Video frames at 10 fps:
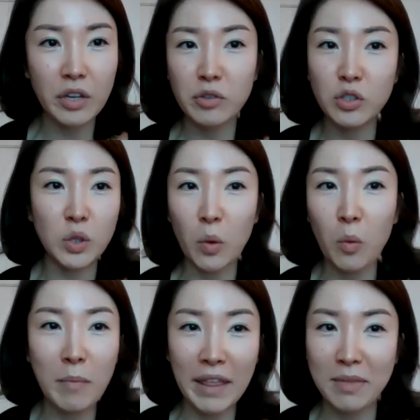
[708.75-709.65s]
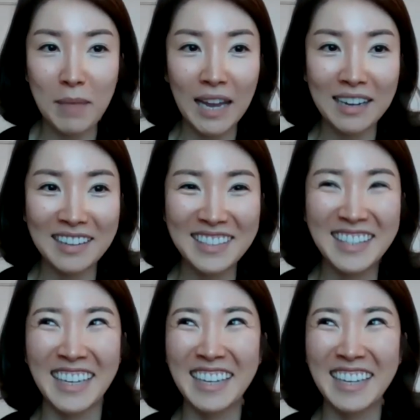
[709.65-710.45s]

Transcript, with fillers: there's no mathematics.